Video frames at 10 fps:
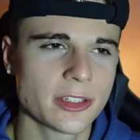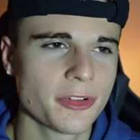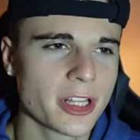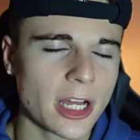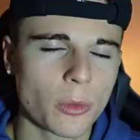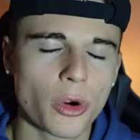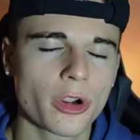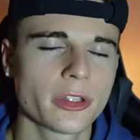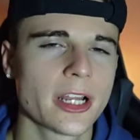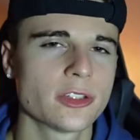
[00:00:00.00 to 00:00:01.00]
I really got to
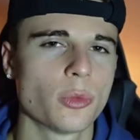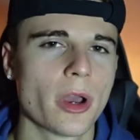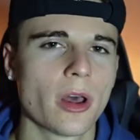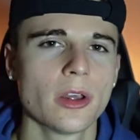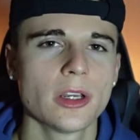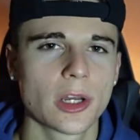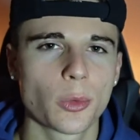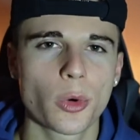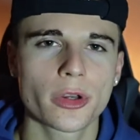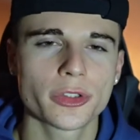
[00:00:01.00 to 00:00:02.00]
work on that as well. Got to
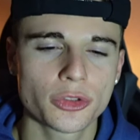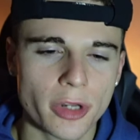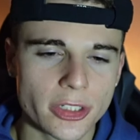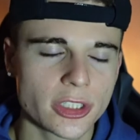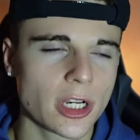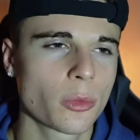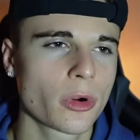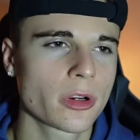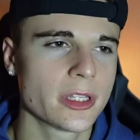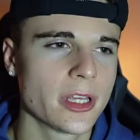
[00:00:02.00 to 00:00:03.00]
work on the stretching, got to
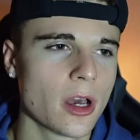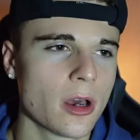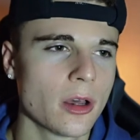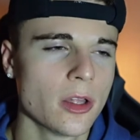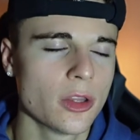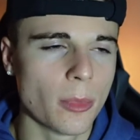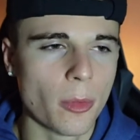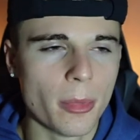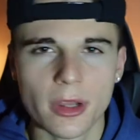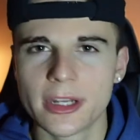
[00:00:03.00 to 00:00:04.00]
work on the uh,
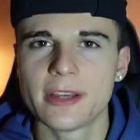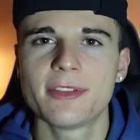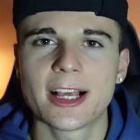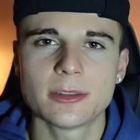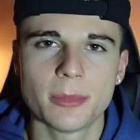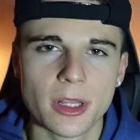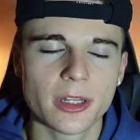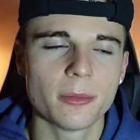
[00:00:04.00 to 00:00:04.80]
mobility and flexibility.